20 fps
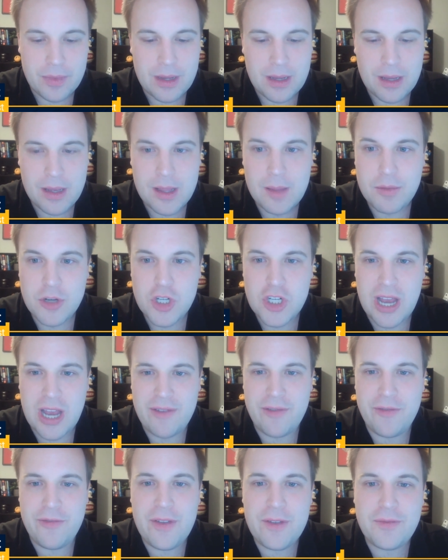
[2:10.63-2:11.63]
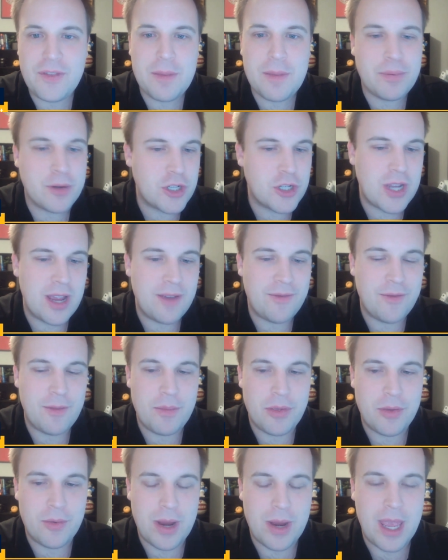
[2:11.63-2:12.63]
Clippers shot 50%
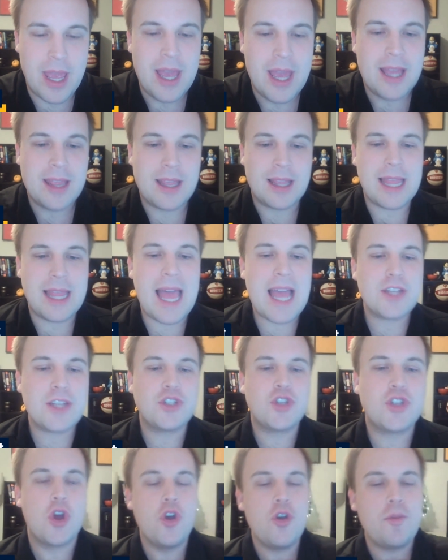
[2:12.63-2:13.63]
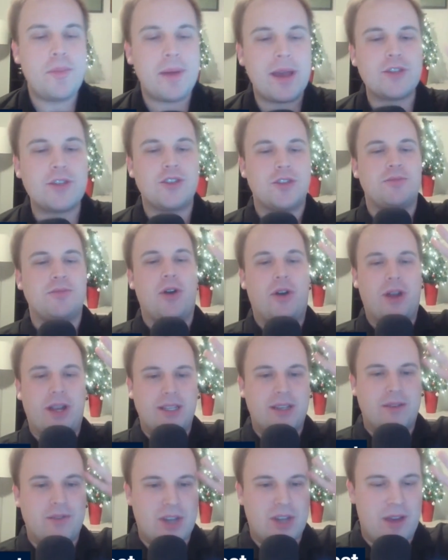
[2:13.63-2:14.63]
from three. The last 2 Pacers
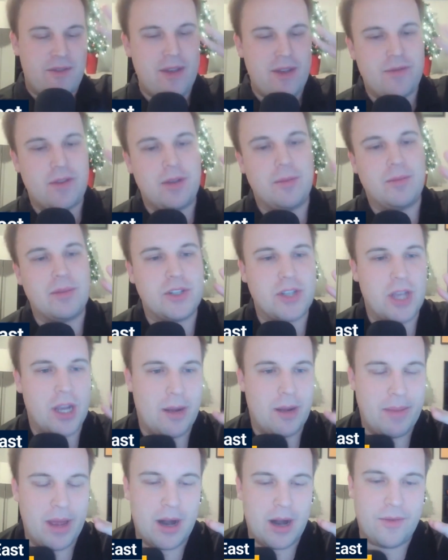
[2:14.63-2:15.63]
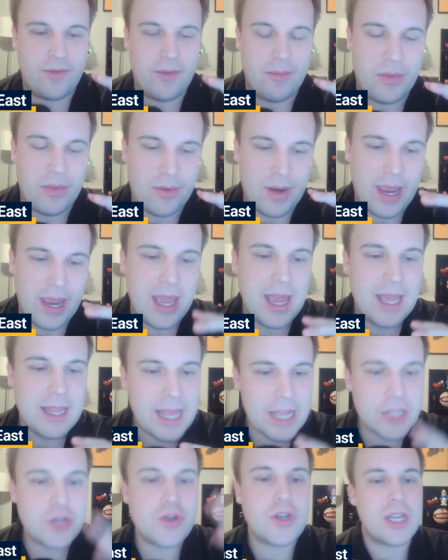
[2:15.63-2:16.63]
opponents have shot 50% or better from three.
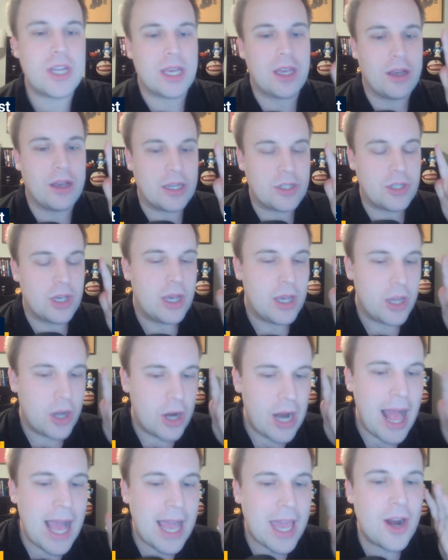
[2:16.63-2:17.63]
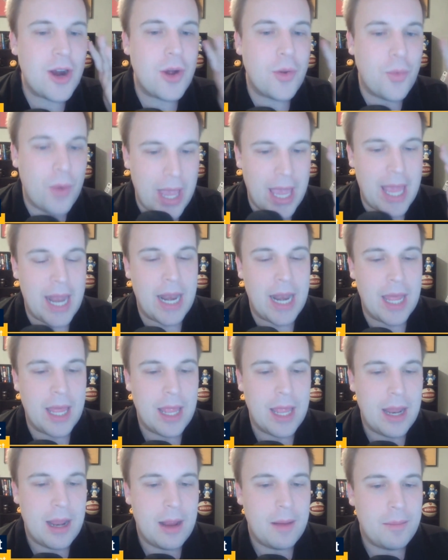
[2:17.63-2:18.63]
That's ridiculous. You're not going to win
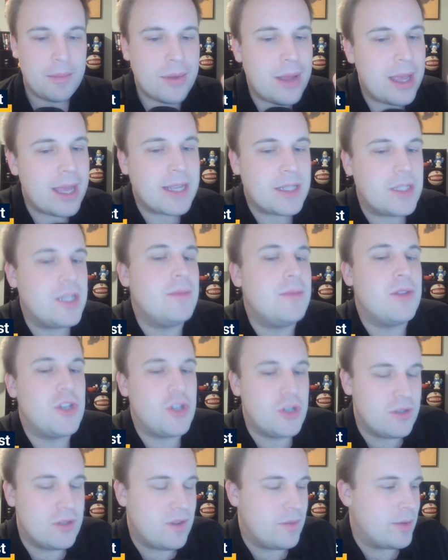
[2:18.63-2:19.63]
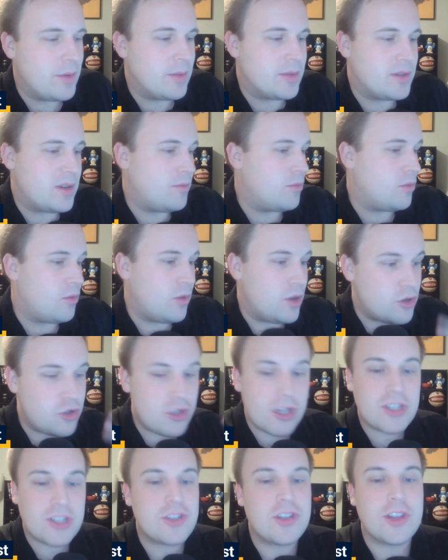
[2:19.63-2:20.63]
playing a team that shoots 50% from three. You
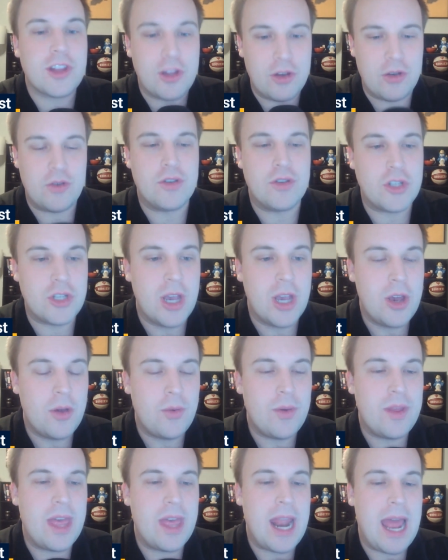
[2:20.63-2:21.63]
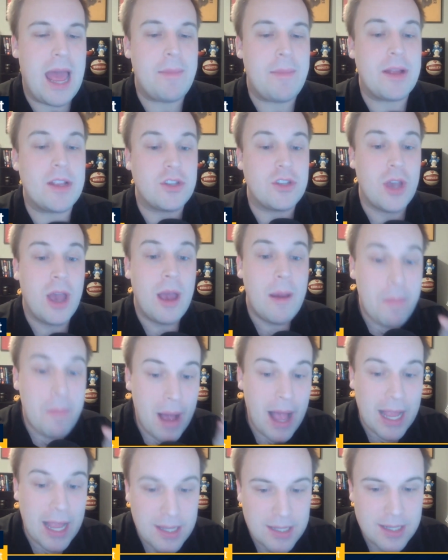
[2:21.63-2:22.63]
just lose when that happens.
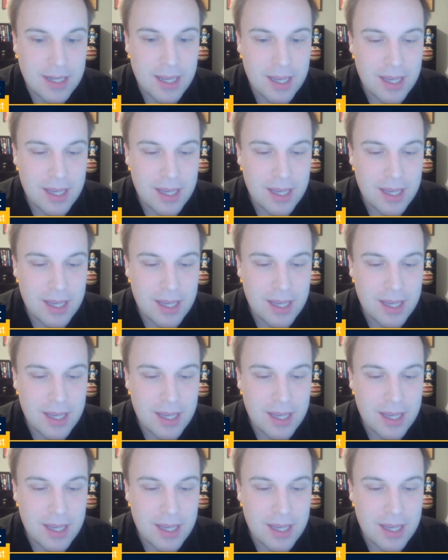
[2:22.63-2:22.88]
But